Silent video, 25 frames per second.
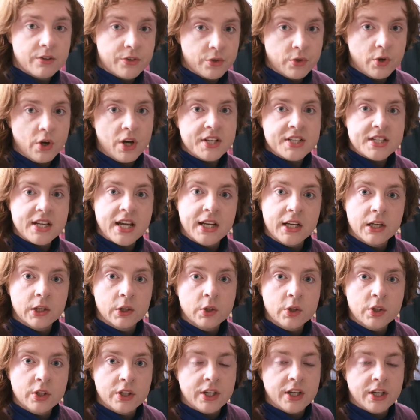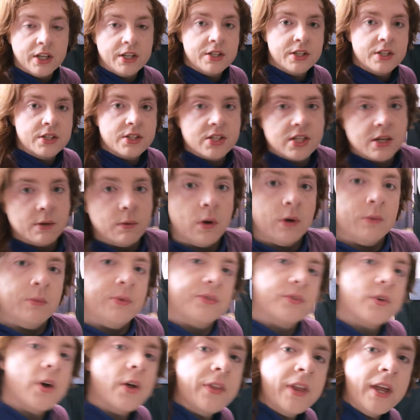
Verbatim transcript: thought I'd take a look and see what we've